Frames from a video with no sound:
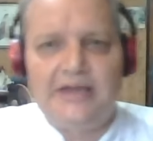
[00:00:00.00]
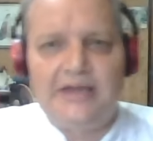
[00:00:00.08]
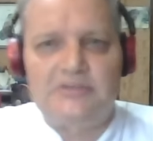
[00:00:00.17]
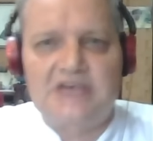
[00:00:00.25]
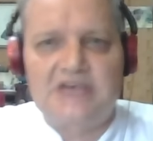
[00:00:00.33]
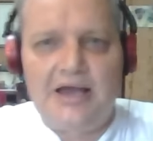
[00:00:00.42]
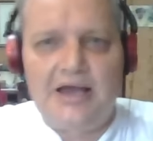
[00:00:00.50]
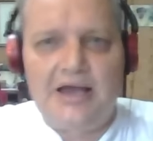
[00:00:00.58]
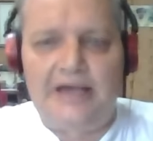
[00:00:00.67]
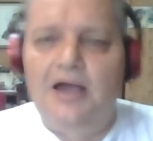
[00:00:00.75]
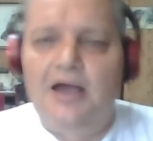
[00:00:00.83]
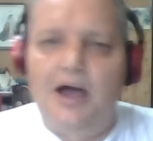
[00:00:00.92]
to
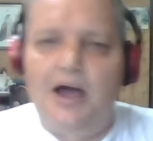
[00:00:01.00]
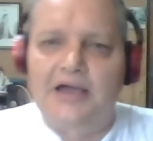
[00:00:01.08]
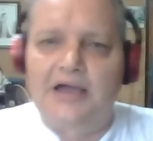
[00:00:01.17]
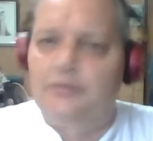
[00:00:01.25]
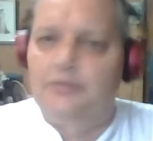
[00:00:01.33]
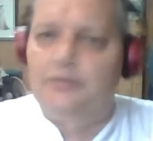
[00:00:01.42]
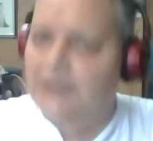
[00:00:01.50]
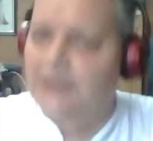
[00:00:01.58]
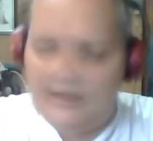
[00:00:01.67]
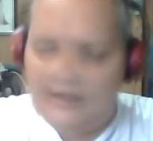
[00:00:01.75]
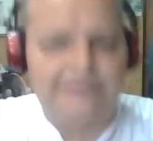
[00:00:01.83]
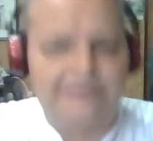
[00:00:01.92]
Thailand, I
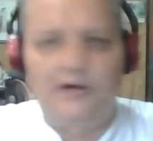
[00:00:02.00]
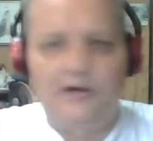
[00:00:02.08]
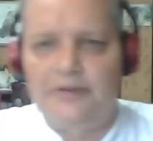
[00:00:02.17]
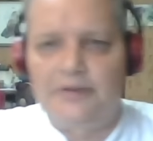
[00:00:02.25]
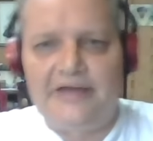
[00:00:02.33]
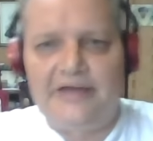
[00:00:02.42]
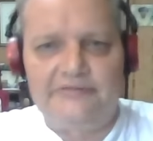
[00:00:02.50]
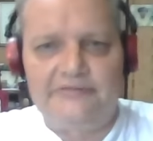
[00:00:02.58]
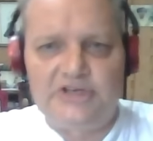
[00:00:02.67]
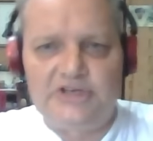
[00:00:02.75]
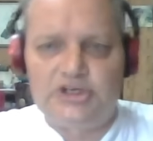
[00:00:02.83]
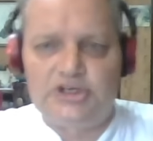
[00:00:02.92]
completely forgot about the
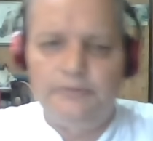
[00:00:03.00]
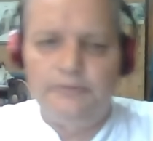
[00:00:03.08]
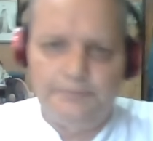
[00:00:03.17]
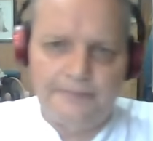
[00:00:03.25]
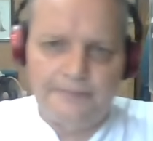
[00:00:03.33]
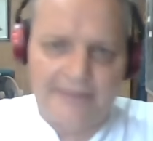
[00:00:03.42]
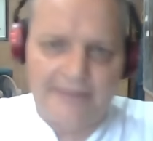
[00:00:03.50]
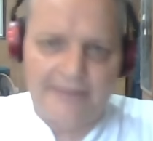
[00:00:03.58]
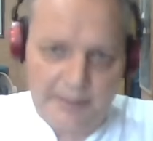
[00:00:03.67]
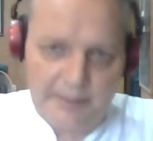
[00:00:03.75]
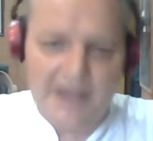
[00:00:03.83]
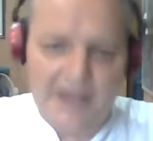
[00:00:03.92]
vision, that
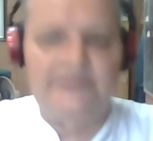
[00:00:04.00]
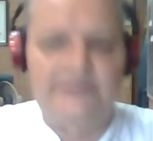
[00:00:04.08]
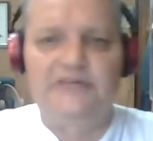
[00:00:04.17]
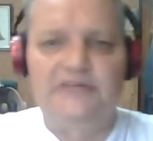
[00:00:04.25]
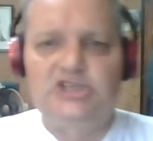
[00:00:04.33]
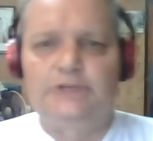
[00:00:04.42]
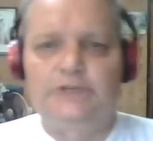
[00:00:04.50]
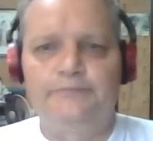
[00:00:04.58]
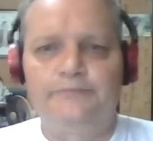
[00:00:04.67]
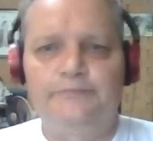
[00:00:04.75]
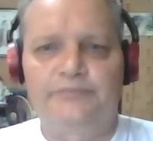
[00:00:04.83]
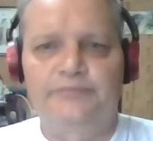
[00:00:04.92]
part of the vision.
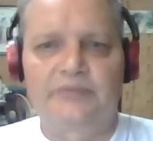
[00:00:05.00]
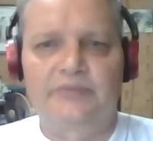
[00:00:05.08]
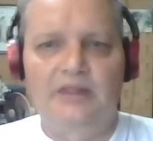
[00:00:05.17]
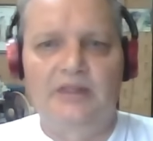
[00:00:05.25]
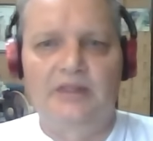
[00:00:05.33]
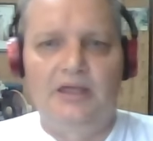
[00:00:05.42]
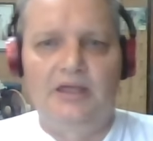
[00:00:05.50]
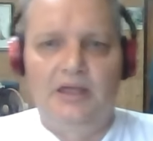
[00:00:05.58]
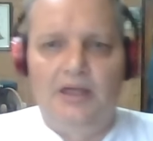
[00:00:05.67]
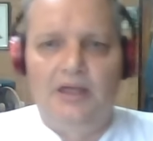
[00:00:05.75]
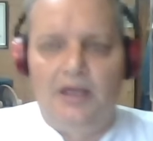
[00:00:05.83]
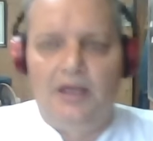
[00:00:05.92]

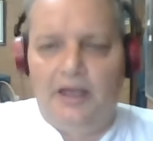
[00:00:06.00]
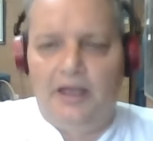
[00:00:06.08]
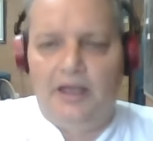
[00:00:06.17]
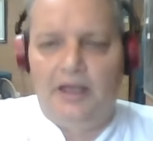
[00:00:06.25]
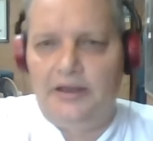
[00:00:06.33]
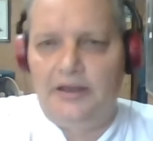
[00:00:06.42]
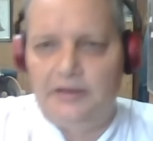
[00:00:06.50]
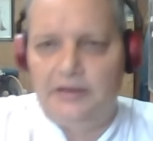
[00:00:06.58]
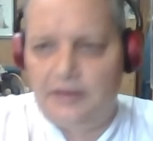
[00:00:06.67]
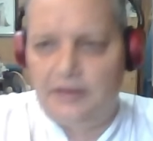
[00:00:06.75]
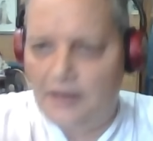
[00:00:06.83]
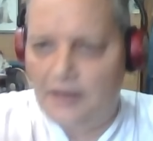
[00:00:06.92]
And
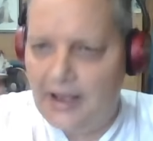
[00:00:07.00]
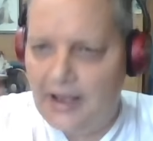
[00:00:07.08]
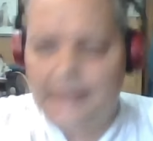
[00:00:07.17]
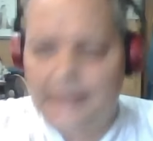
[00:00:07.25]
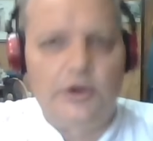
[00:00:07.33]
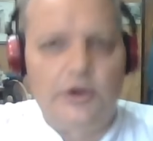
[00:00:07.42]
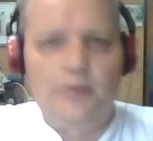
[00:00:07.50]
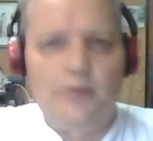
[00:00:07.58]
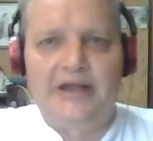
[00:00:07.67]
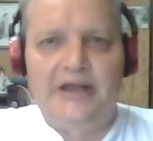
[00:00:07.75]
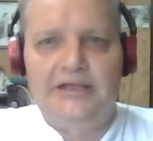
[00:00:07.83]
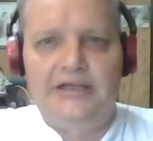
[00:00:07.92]
I had no
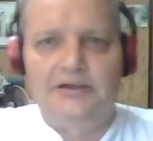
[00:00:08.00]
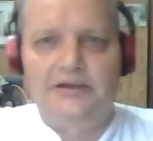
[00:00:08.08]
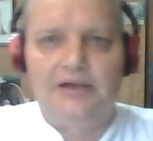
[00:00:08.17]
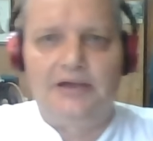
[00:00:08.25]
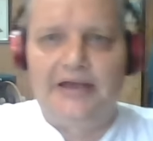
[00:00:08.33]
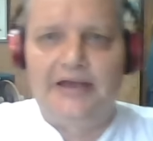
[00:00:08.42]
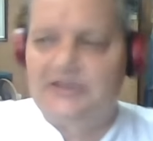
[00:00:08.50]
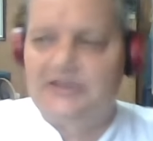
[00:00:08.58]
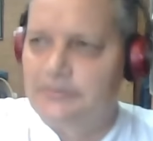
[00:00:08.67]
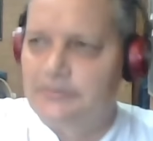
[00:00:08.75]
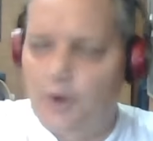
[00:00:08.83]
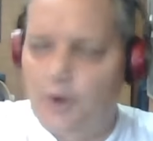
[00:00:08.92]
money. I'd actually
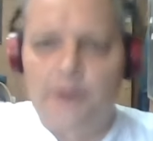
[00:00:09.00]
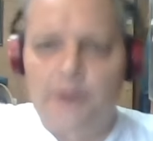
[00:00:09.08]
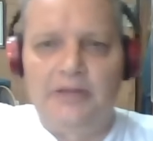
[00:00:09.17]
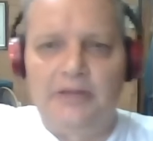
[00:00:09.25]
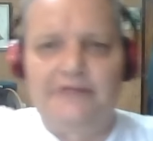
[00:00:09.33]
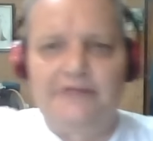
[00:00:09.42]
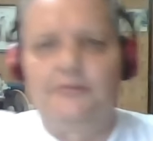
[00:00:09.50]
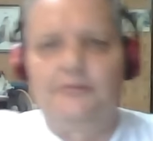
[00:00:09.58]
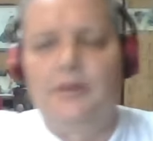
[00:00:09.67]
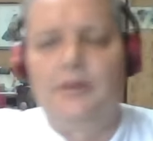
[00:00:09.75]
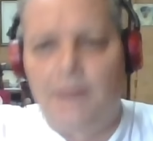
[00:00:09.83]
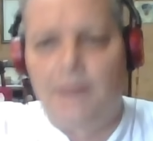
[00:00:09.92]
borrowed money from my
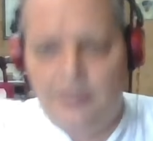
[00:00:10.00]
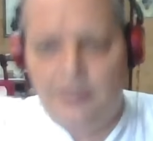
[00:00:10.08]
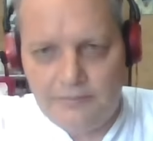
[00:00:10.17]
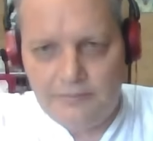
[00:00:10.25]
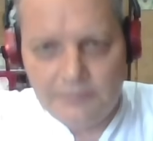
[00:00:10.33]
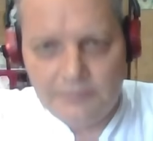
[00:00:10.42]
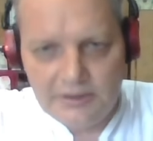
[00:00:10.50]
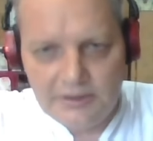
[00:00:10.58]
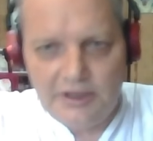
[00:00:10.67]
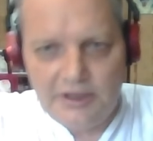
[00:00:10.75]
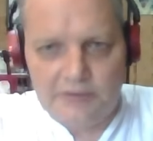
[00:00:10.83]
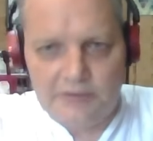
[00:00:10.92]
mom.
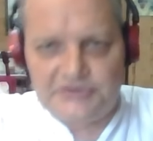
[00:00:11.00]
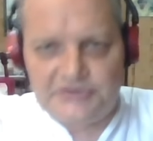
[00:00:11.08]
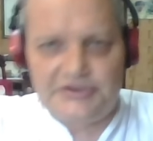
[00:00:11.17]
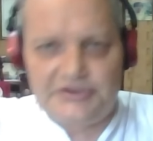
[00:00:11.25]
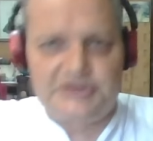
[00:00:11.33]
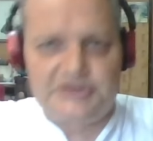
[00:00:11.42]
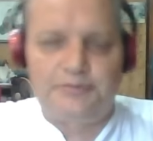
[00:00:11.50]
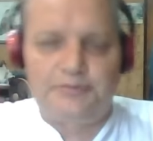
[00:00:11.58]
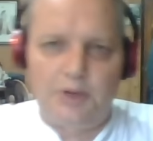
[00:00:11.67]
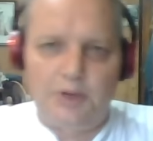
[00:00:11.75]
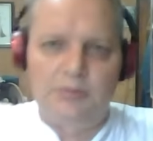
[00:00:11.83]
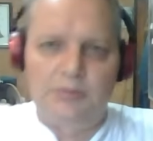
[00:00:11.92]
I was such a
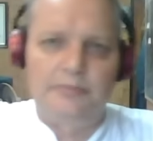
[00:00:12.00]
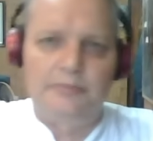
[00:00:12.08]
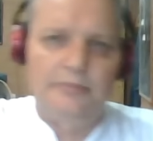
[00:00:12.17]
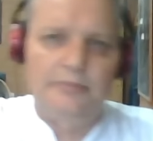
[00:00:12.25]
problem